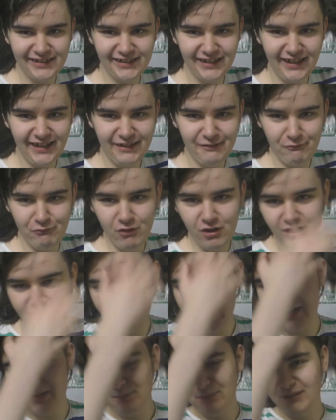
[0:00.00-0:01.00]
Like, what
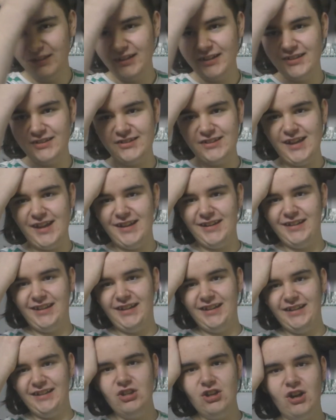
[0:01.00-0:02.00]
kind of plot is that?
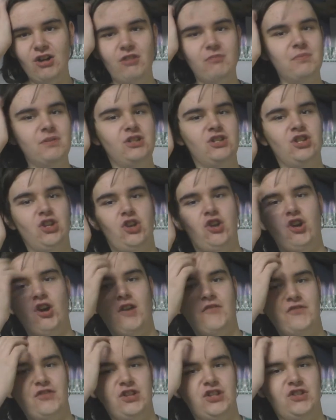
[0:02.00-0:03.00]
Like, oh, but
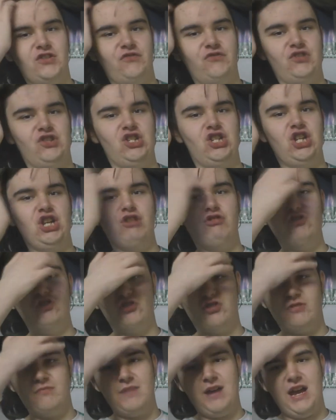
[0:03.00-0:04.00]
Jacover, it's for
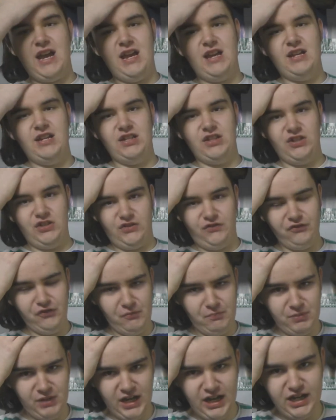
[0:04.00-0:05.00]
children, mate. It's
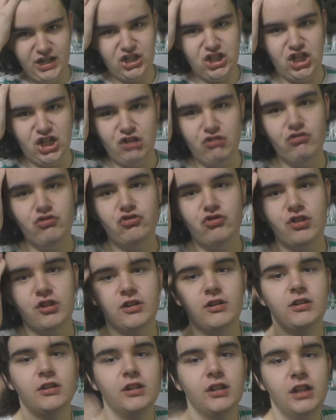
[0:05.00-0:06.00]
for bloody
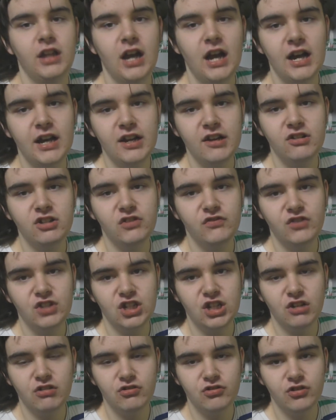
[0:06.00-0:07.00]
children. Yeah, I know it's for
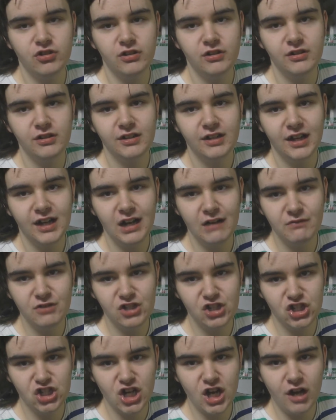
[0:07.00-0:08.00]
children. I
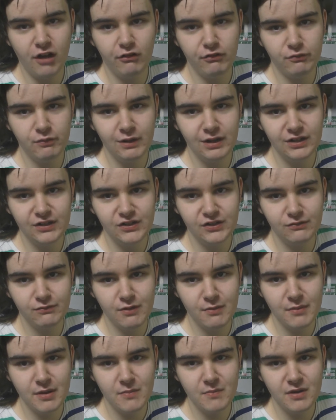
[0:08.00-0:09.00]
was a child once,
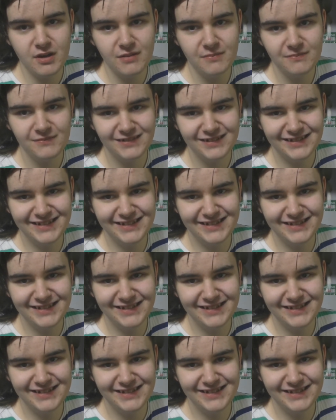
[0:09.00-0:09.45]
remember?